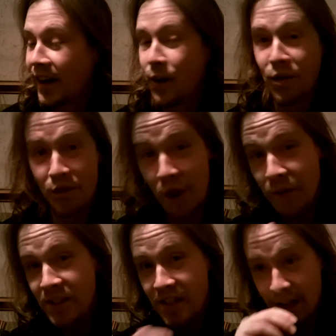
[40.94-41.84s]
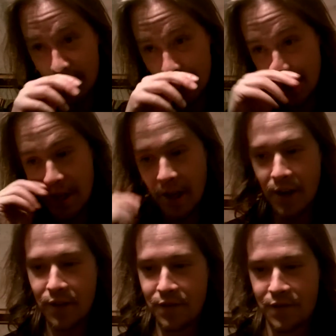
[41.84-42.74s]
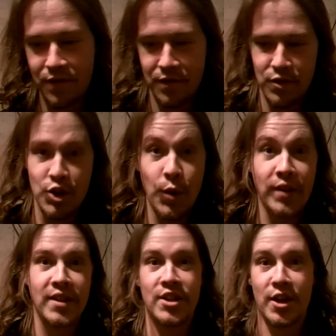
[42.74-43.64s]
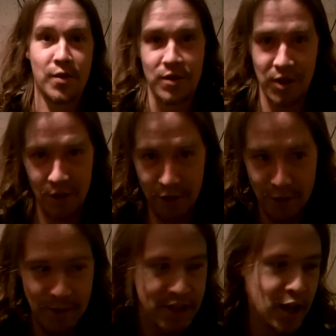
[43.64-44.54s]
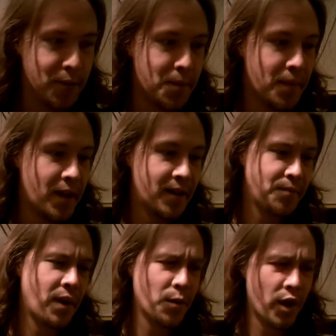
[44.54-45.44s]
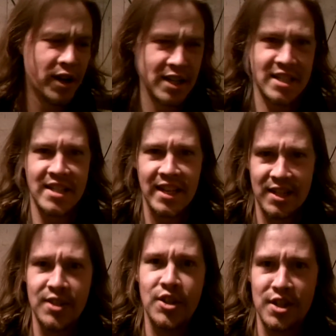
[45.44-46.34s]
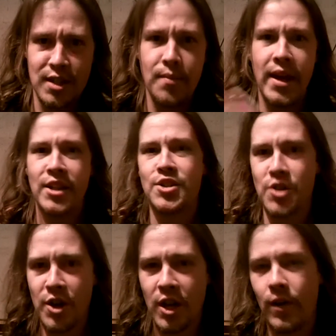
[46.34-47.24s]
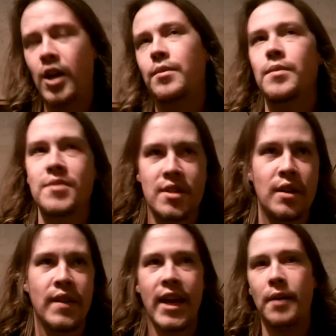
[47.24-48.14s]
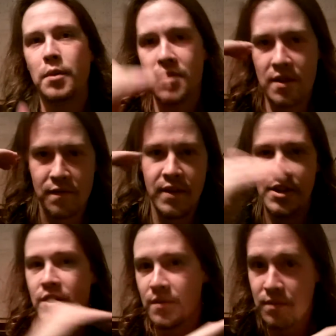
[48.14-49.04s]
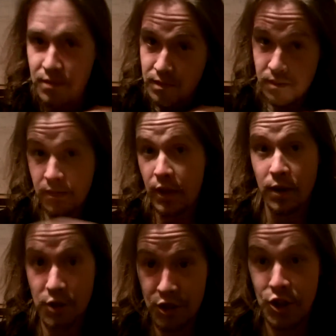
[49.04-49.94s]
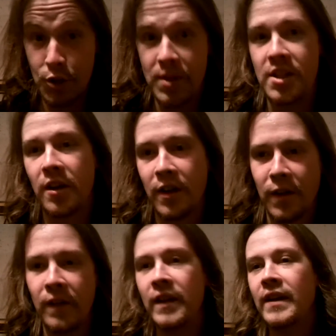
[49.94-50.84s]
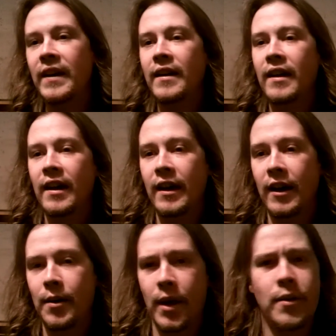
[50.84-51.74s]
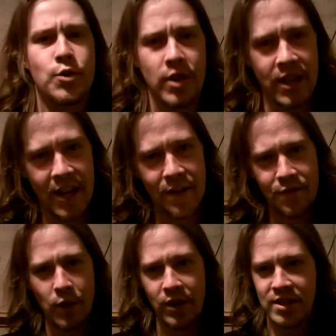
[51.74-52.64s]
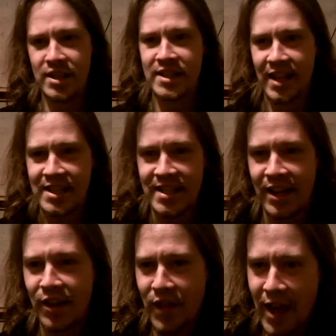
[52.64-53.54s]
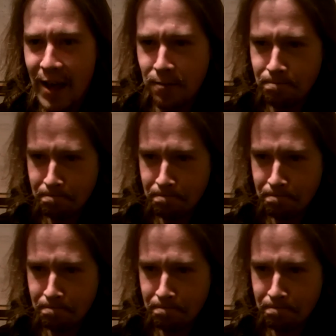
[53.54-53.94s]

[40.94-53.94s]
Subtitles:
with no intention of doing the Jethro Tull Christmas album. I wanted to stick to just the main studio albums, the albums that featured, just new material. And I was really kind of focused and dead set on that.